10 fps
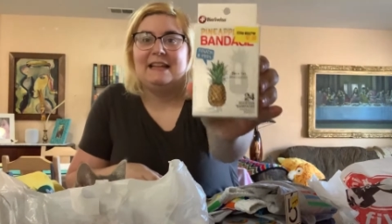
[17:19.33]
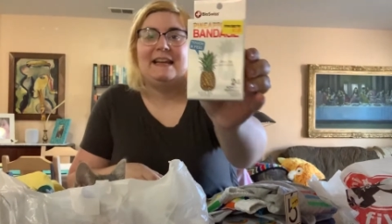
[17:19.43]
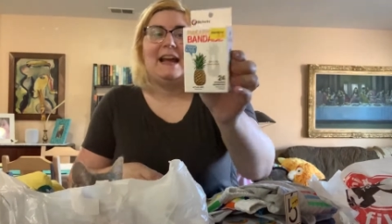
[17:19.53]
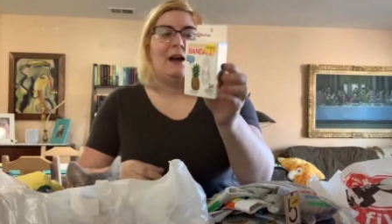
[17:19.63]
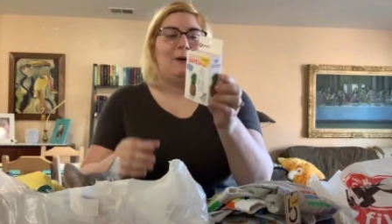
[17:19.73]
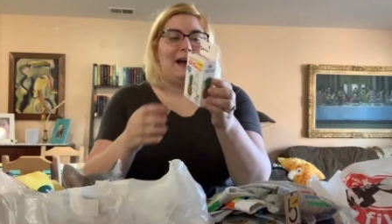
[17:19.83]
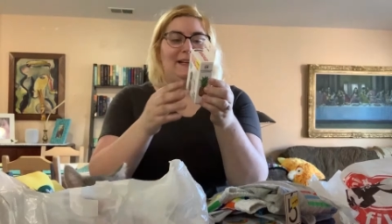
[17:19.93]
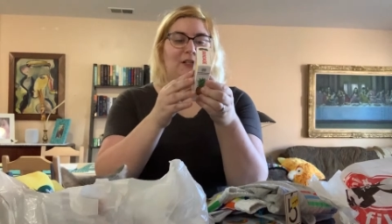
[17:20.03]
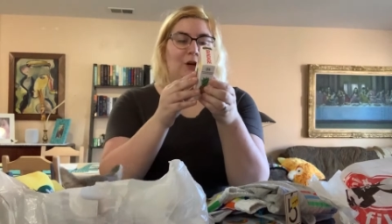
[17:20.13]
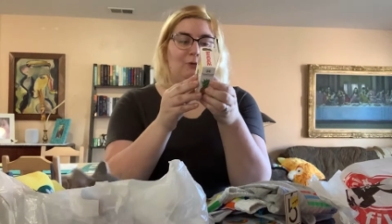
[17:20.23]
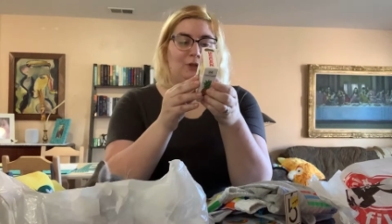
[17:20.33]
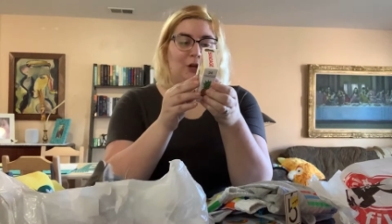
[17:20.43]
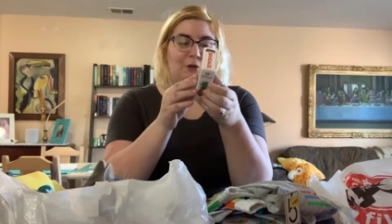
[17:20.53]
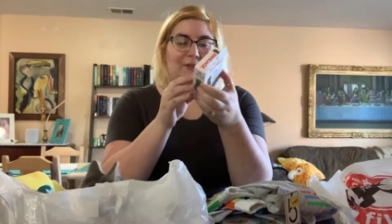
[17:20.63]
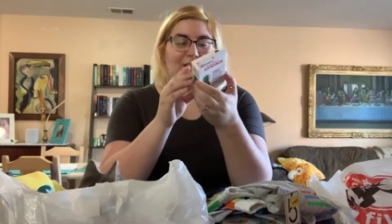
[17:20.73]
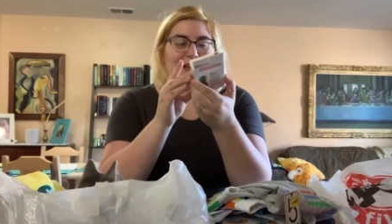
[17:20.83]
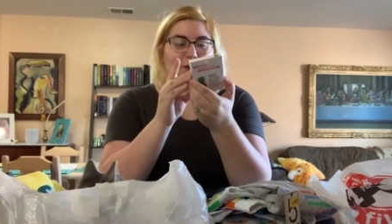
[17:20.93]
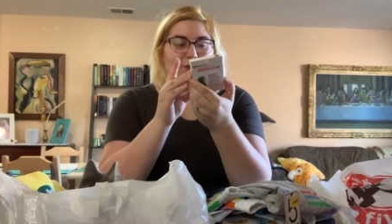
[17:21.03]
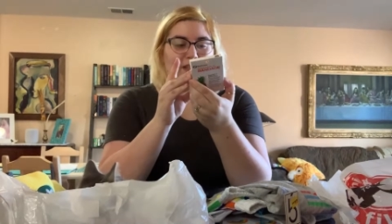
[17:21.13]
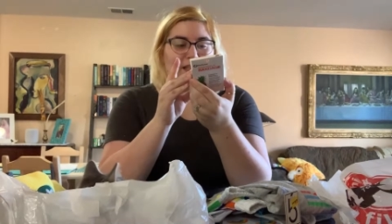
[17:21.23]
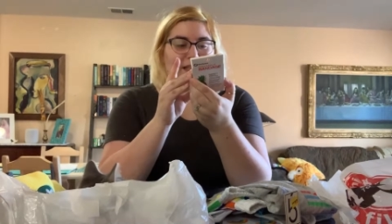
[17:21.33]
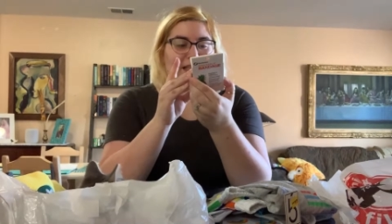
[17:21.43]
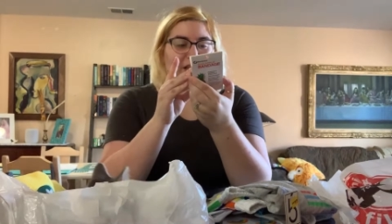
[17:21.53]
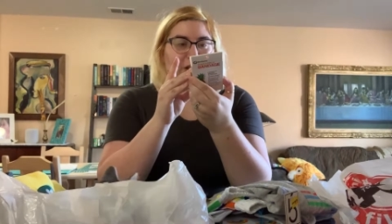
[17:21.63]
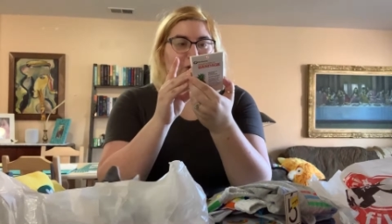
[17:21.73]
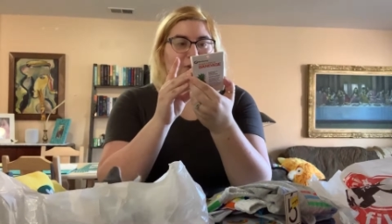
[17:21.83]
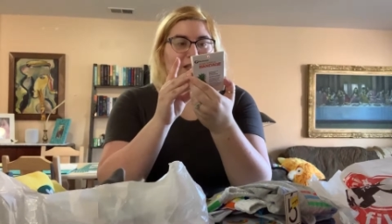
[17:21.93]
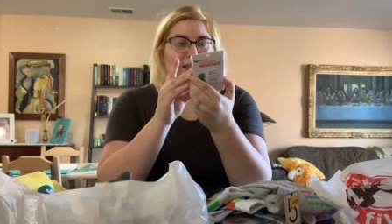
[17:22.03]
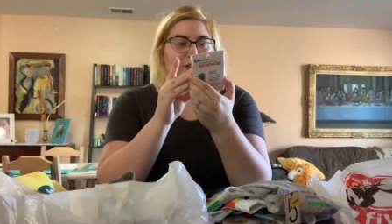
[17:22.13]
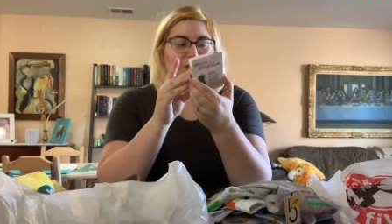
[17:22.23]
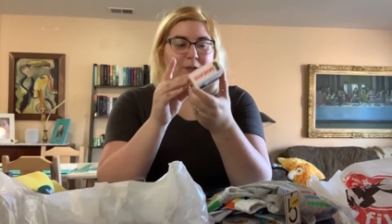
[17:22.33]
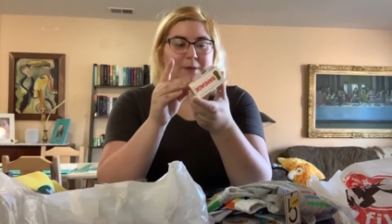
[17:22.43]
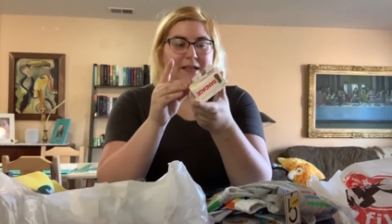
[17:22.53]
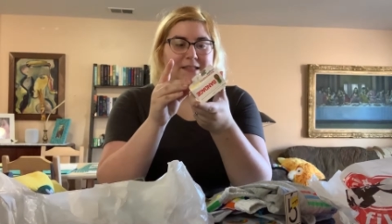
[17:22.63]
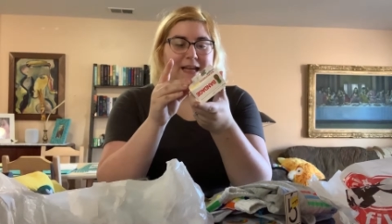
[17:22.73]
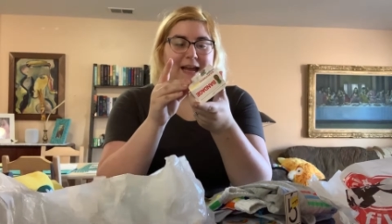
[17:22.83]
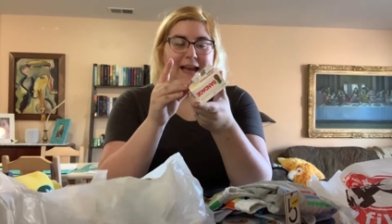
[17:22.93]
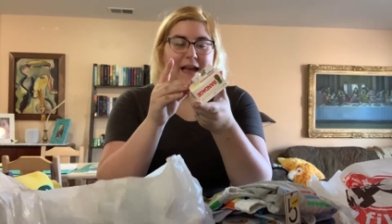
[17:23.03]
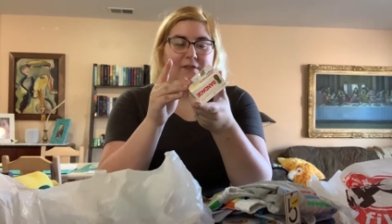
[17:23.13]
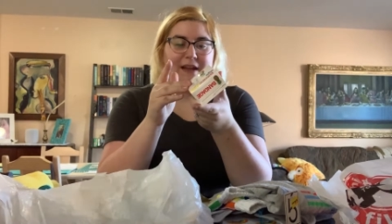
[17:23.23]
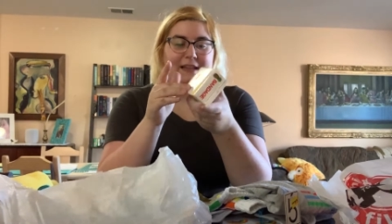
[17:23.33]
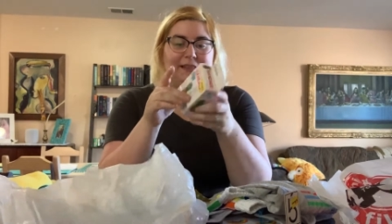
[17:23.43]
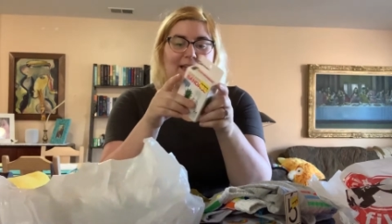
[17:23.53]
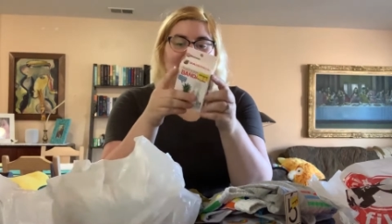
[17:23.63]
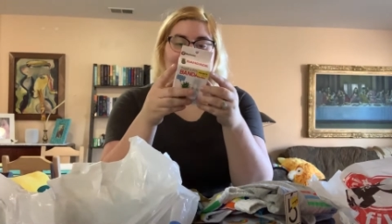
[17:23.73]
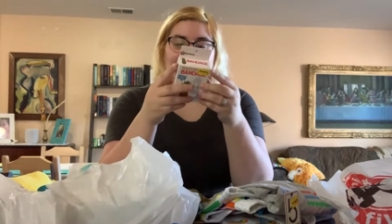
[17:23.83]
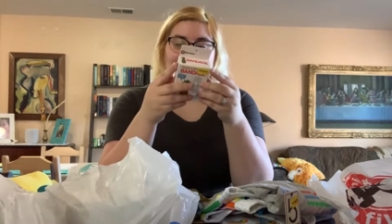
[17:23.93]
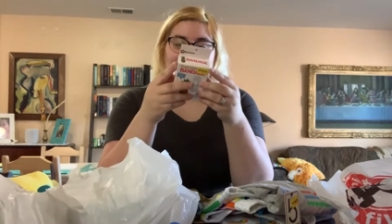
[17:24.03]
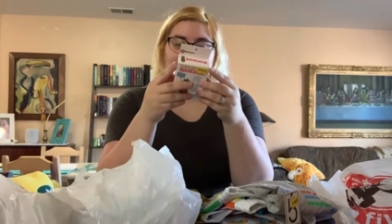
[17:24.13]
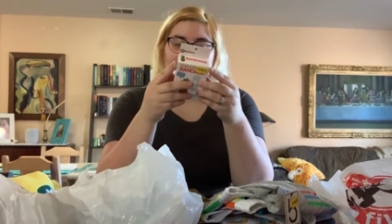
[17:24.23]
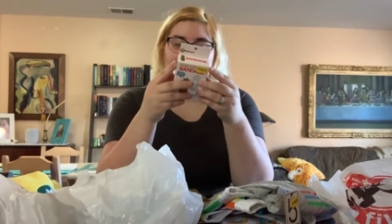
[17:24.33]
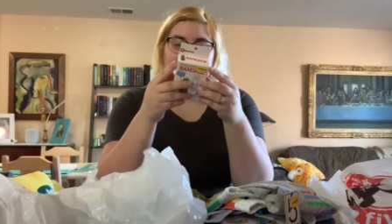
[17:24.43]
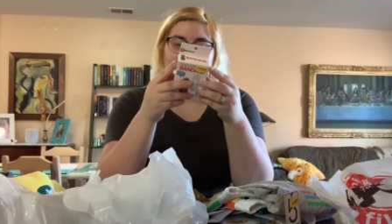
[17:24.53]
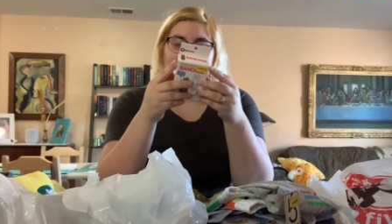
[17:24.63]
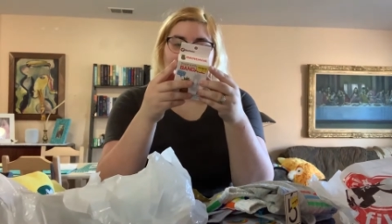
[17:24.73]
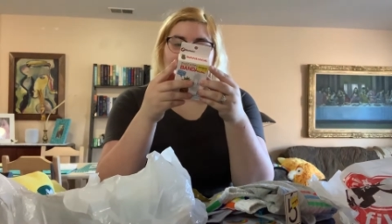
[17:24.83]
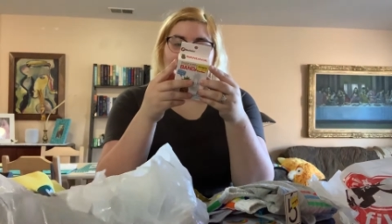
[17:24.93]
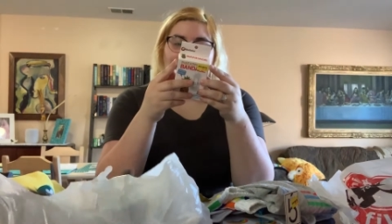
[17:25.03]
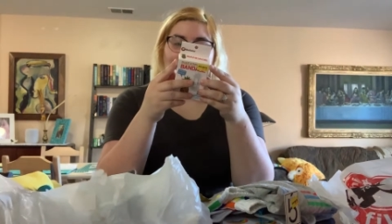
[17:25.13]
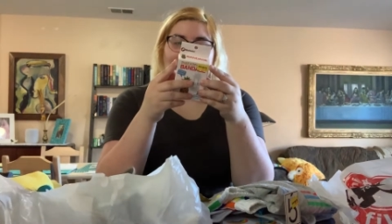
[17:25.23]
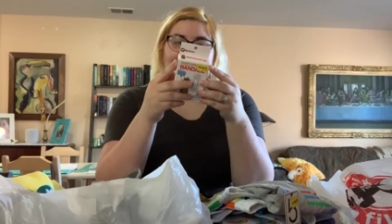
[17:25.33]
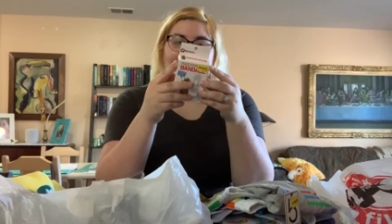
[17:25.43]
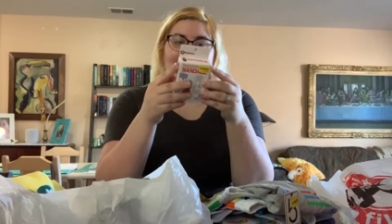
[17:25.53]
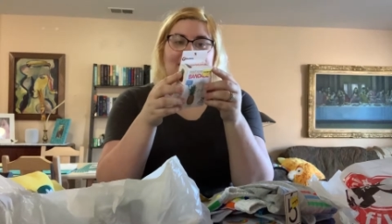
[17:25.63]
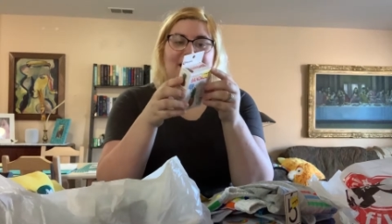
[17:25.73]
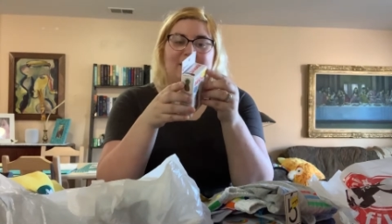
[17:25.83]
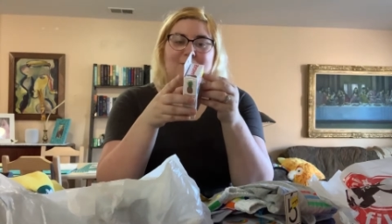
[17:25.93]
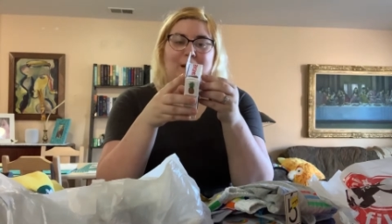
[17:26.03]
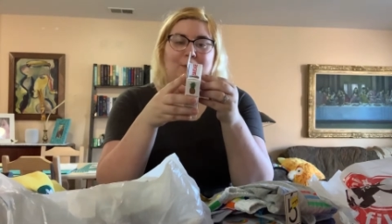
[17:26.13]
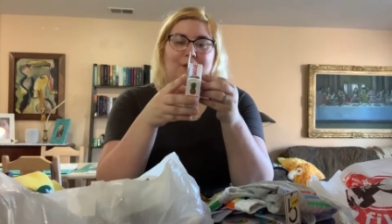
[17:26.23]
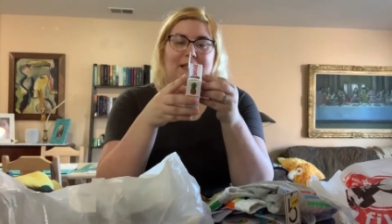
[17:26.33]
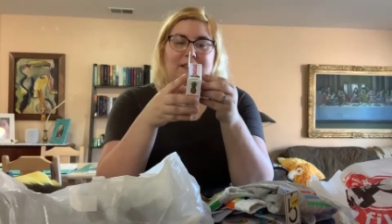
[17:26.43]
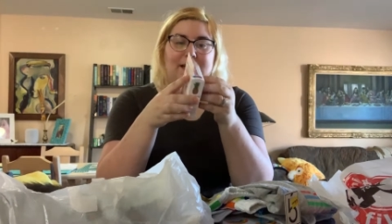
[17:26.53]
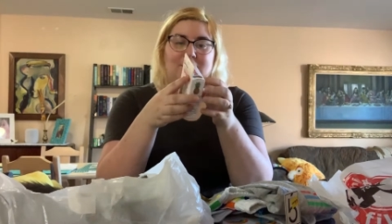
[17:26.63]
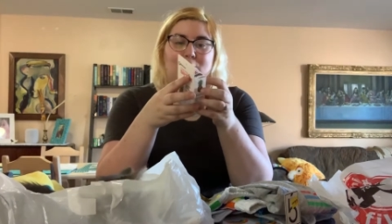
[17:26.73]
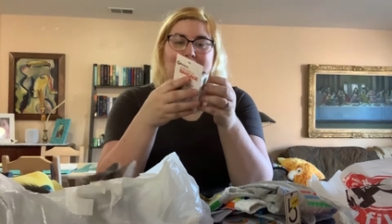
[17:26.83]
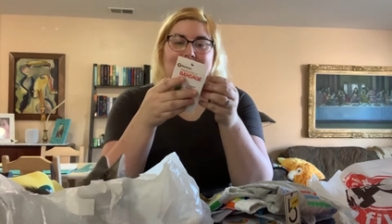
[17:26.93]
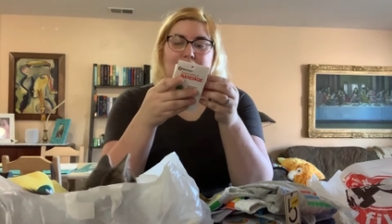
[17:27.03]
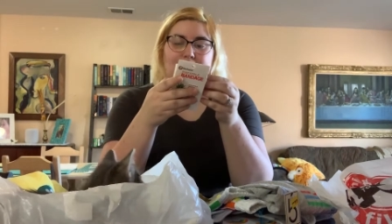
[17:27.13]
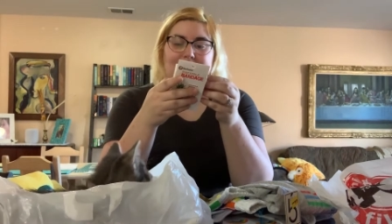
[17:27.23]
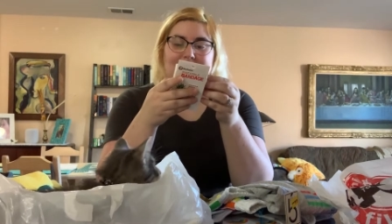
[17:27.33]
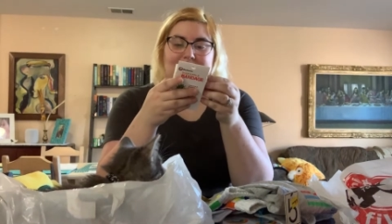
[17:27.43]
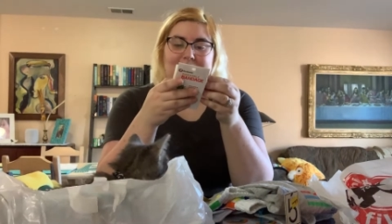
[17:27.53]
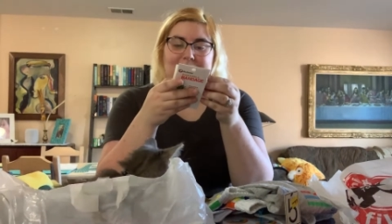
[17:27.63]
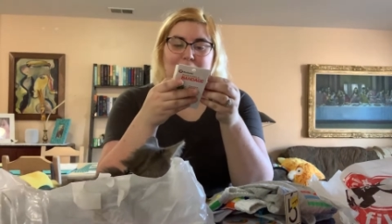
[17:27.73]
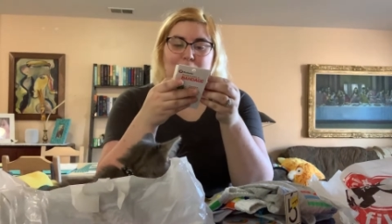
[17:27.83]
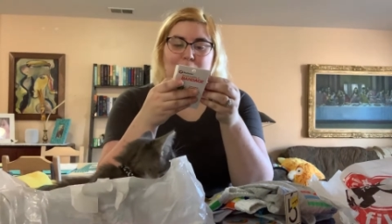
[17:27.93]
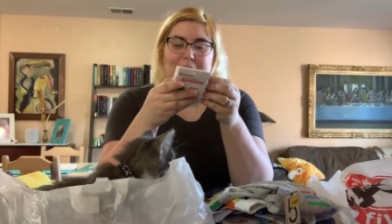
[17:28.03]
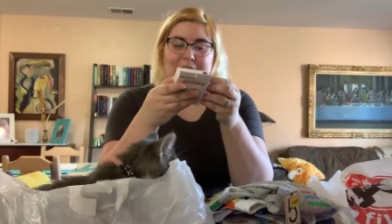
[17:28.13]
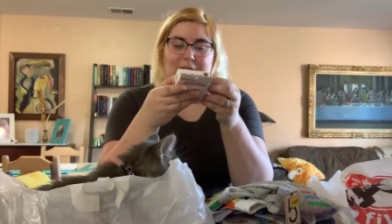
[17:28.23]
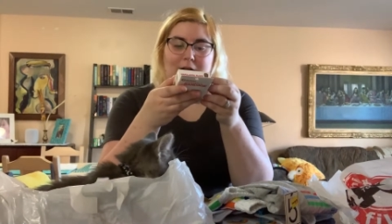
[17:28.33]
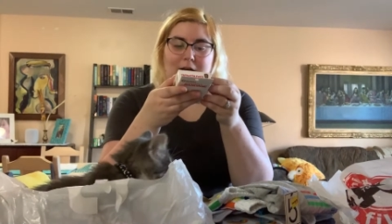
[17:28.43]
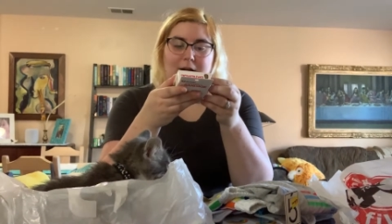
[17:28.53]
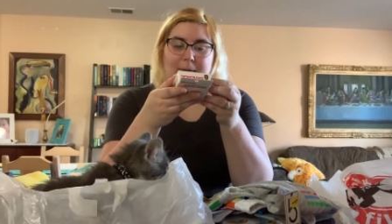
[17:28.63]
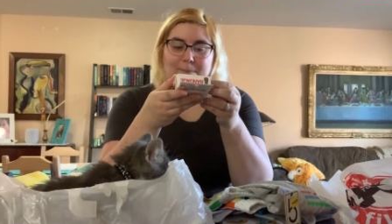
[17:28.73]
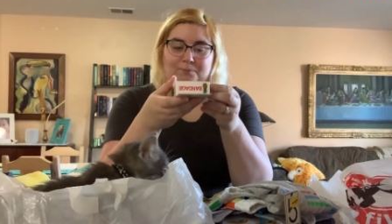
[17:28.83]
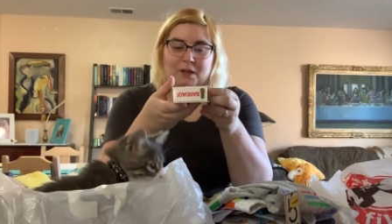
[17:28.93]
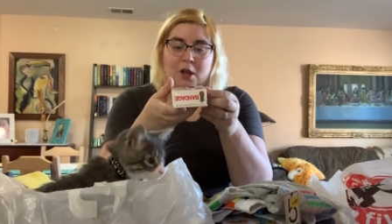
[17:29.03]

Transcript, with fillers: Now, I don't know if I could physically use these just because I have a latex allergy. So anything that is rubber latex or actual latex, I do get um,